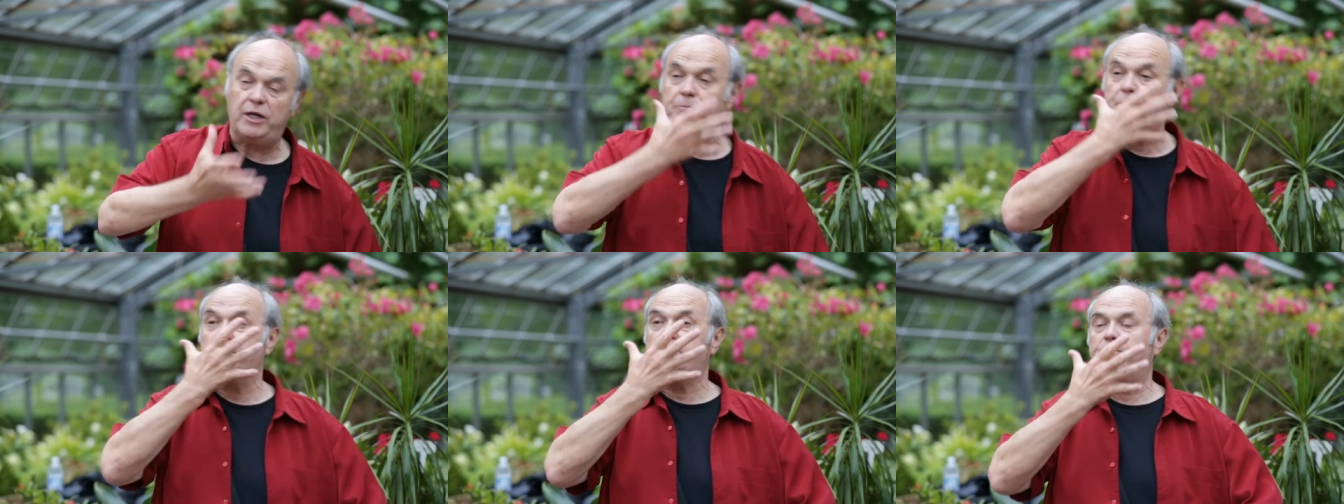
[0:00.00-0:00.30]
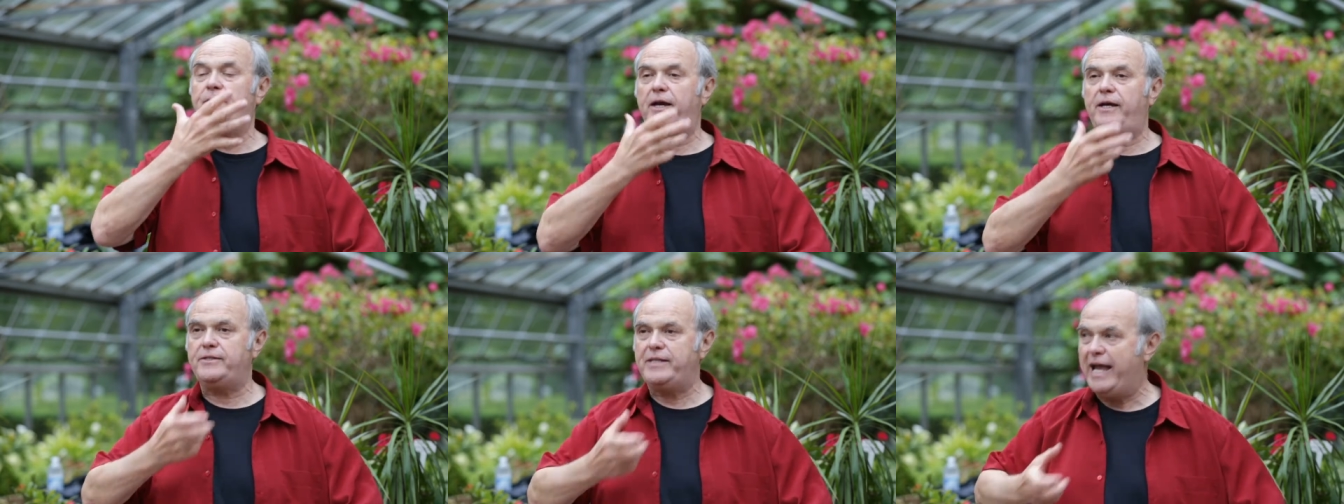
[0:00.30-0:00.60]
Skipper's
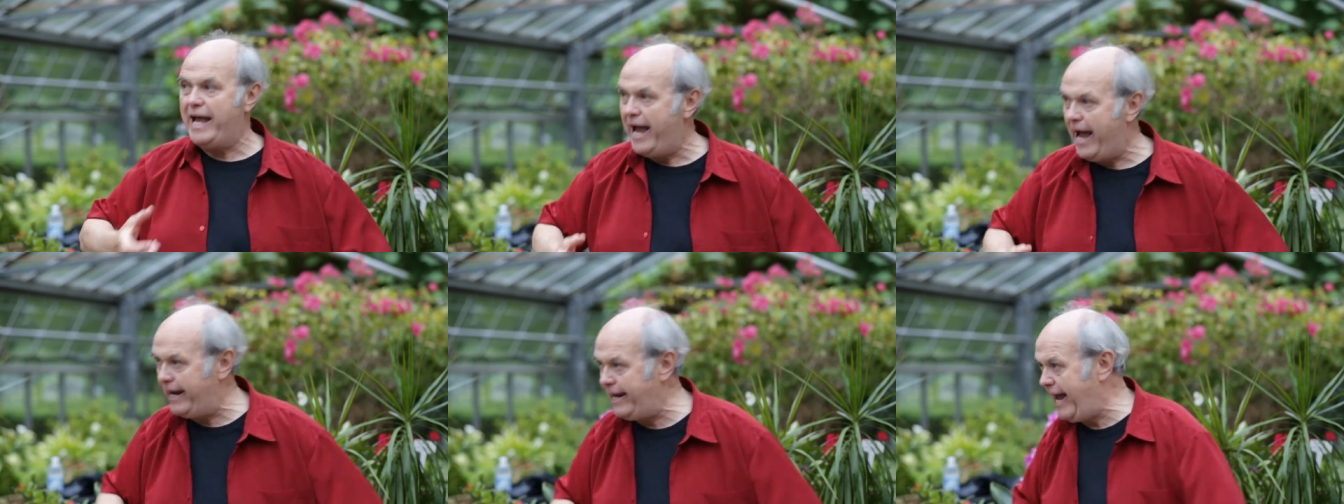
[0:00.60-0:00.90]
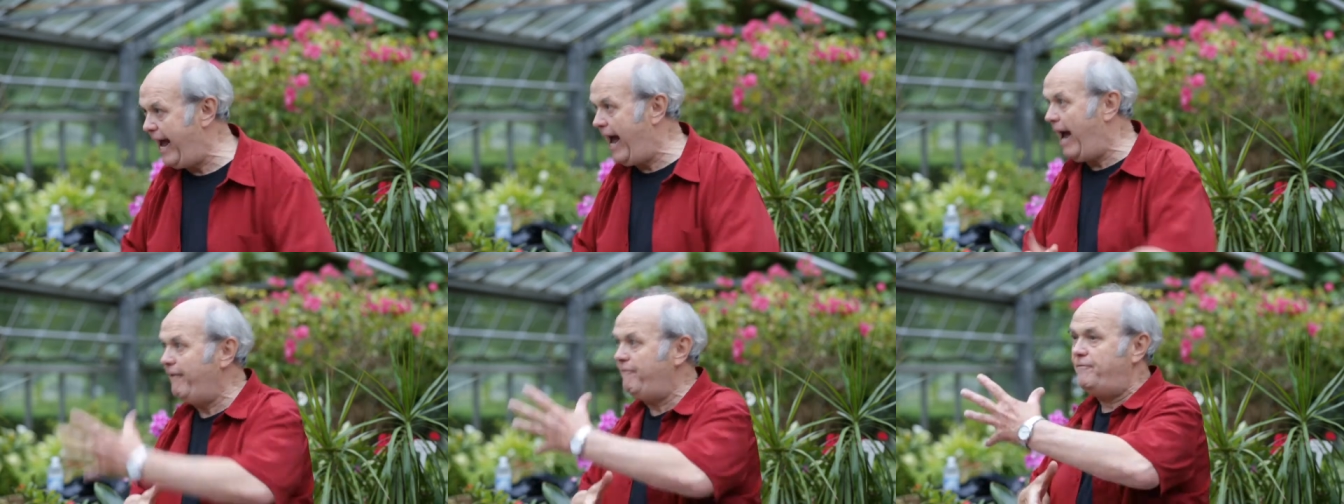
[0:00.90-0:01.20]
face and
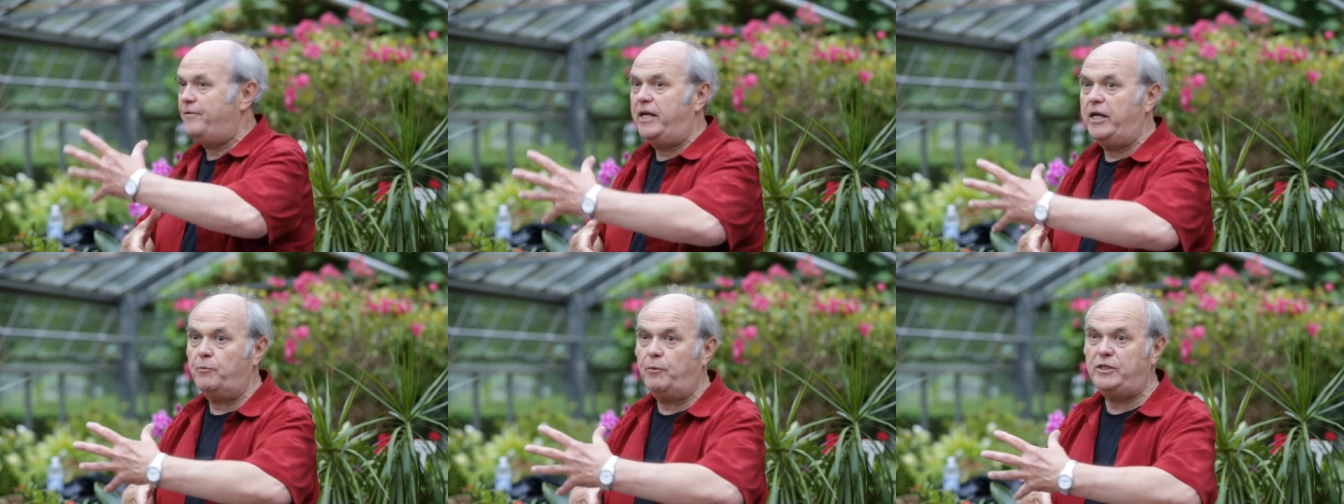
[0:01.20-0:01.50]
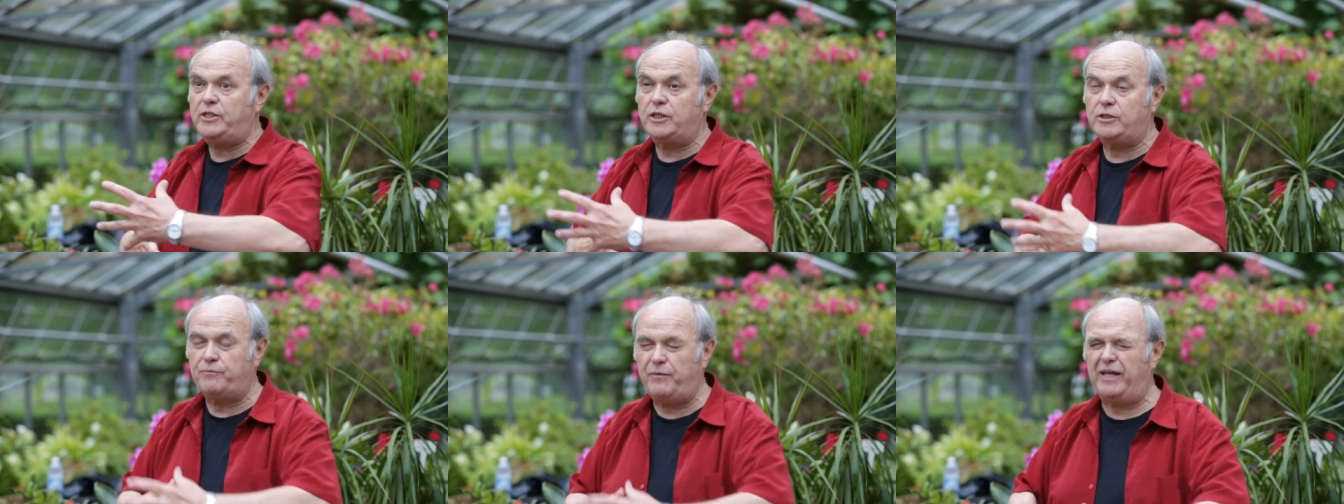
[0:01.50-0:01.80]
half it in the
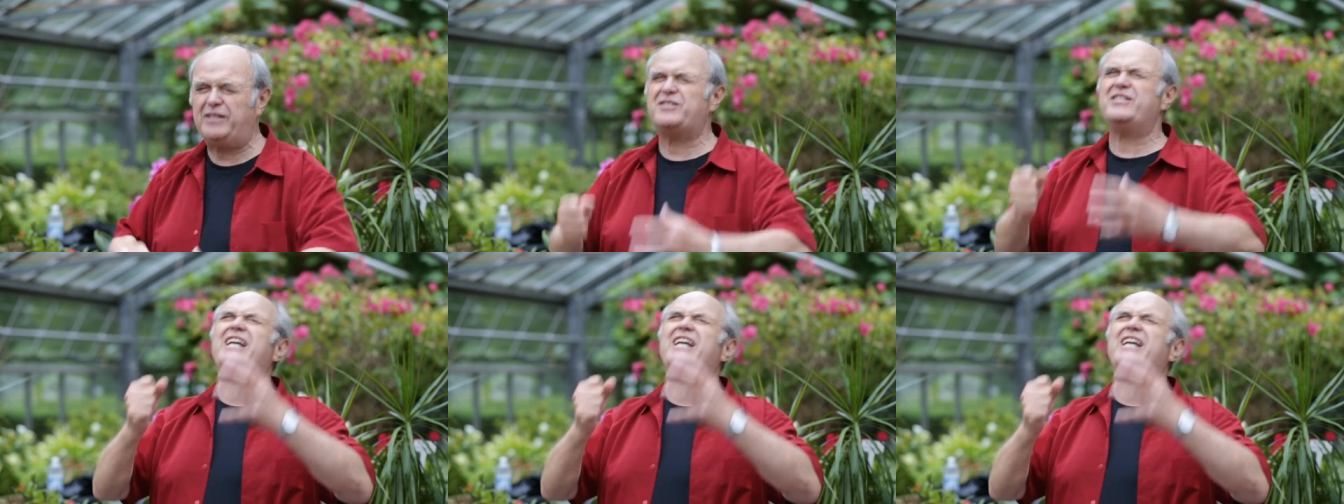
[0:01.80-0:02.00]
witch's face.